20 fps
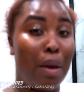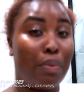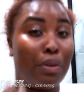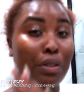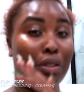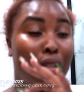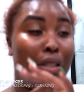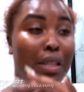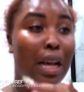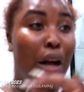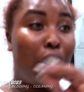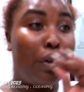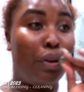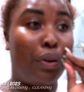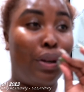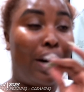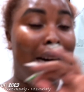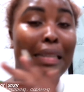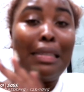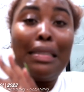able to
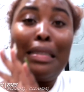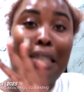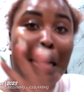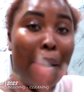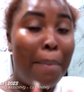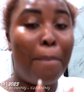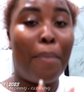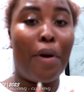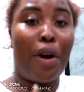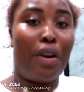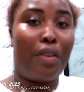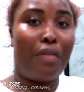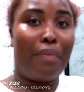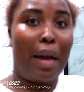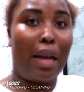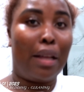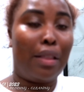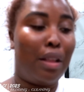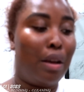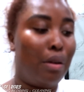tackle some part of
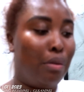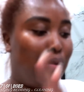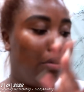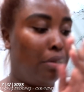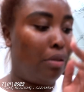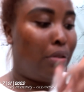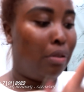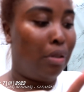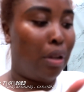my clothes.